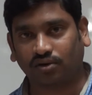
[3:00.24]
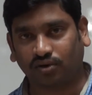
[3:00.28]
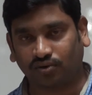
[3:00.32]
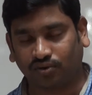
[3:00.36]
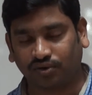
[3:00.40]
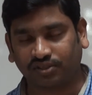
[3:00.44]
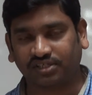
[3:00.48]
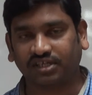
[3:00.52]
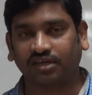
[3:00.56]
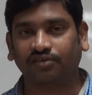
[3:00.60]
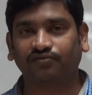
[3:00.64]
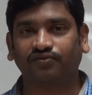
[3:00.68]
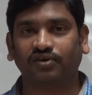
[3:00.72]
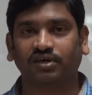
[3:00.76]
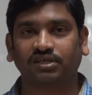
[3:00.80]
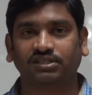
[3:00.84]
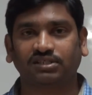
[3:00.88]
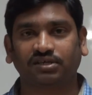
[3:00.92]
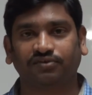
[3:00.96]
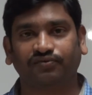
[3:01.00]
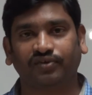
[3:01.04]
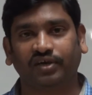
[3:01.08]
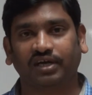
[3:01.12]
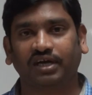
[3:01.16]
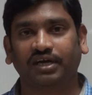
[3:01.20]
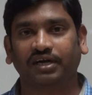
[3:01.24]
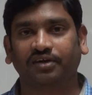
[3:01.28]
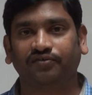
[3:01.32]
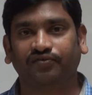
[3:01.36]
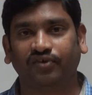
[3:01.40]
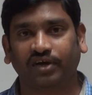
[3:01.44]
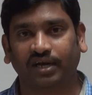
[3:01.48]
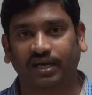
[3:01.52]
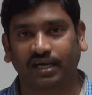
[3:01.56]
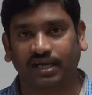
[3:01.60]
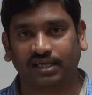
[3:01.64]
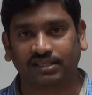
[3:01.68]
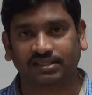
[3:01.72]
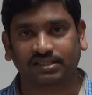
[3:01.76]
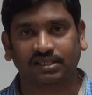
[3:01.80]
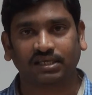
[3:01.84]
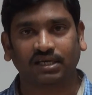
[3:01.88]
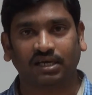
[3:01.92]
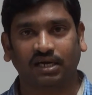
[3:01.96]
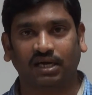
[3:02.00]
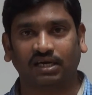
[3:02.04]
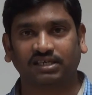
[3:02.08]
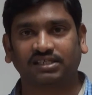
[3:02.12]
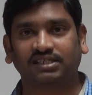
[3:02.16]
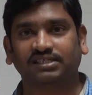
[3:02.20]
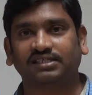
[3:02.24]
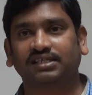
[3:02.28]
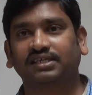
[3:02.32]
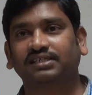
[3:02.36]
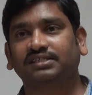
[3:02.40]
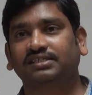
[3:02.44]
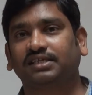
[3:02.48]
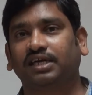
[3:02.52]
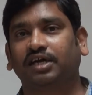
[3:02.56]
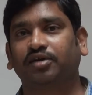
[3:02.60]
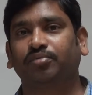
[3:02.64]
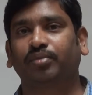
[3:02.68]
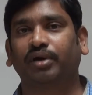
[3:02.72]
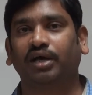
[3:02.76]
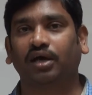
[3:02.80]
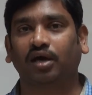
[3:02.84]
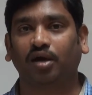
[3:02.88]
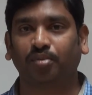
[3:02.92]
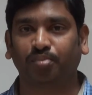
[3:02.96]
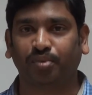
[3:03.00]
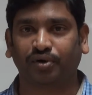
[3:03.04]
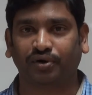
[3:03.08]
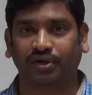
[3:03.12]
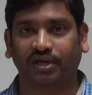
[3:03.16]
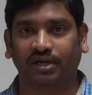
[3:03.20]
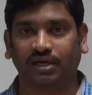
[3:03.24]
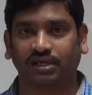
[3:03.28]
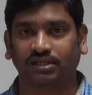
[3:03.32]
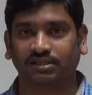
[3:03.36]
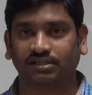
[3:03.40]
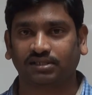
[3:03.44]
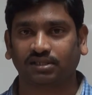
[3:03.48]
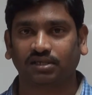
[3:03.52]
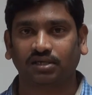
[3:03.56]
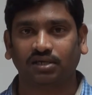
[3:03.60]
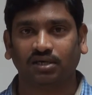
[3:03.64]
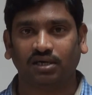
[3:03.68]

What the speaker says: cosine function we can define as adjacent side by hypotenuse.